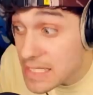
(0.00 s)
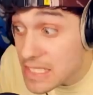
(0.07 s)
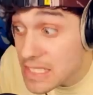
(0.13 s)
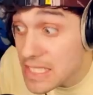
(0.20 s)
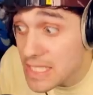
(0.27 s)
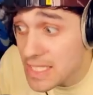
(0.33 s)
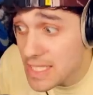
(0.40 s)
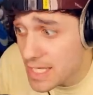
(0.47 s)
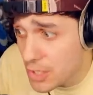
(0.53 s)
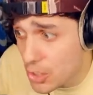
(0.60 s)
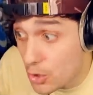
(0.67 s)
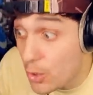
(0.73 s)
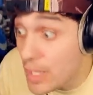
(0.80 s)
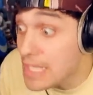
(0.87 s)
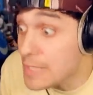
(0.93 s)
let's just take a
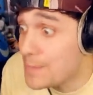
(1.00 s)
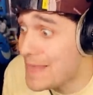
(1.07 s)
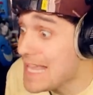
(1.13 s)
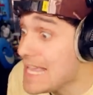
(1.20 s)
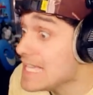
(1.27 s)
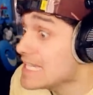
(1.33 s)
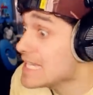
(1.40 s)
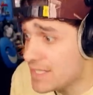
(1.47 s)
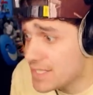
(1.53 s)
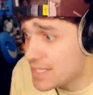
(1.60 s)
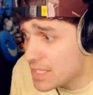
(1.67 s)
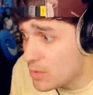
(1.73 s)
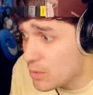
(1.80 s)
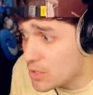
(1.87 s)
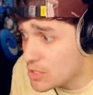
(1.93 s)
quick peek and
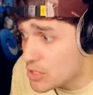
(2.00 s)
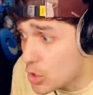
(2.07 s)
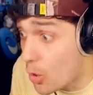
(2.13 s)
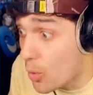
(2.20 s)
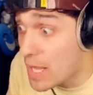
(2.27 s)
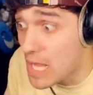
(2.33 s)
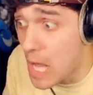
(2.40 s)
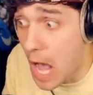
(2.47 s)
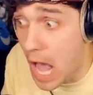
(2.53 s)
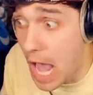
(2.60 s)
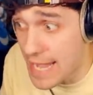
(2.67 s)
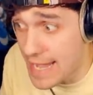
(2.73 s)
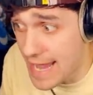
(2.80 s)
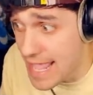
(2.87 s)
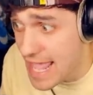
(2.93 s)
see what's going on